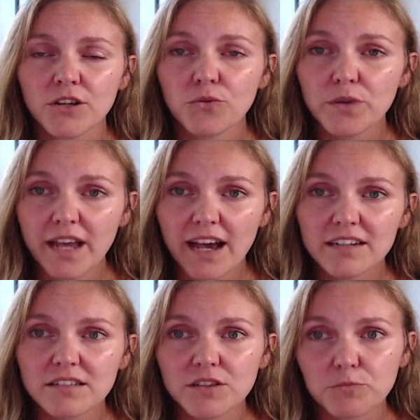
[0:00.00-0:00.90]
We
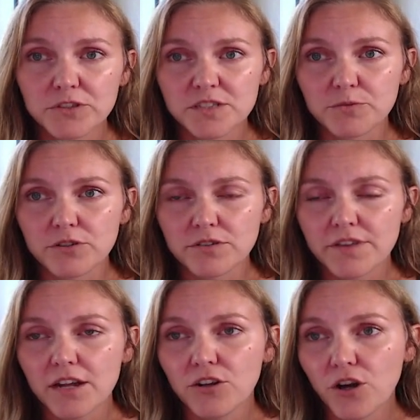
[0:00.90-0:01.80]
act on the principle
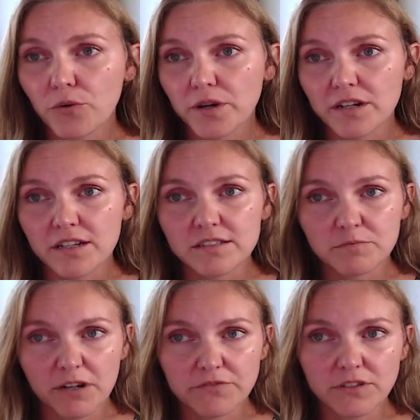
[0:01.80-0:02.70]
that no one is
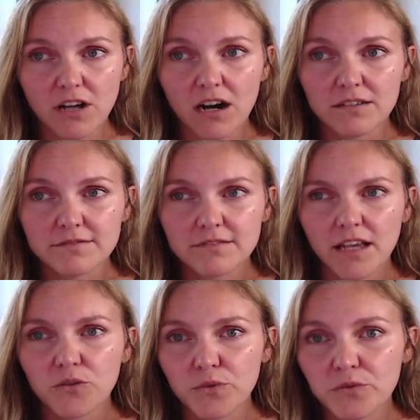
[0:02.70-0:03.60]
above the law,
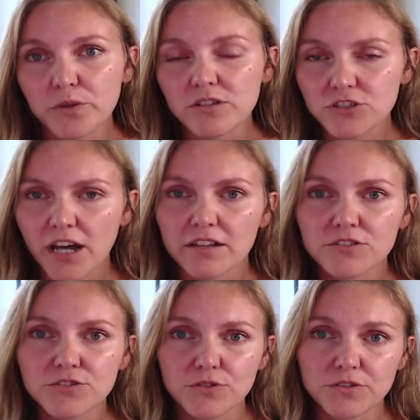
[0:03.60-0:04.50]
and we will
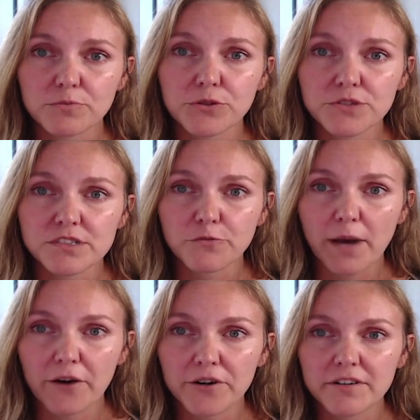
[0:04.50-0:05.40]
challenge those abuses of
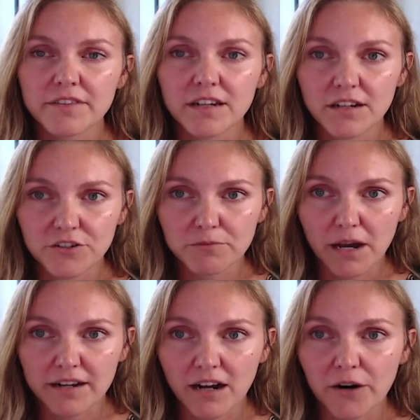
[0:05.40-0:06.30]
power that
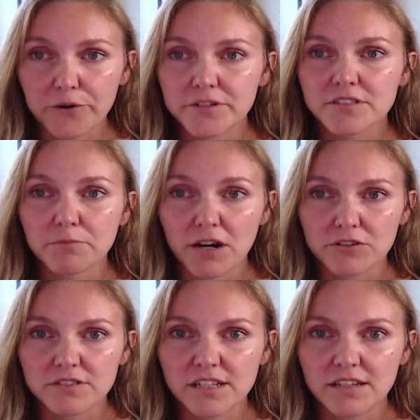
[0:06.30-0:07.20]
undermine our
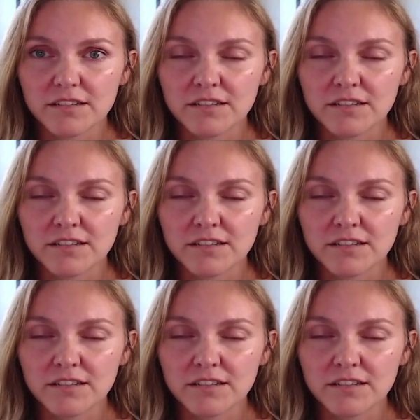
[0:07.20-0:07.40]
democracy.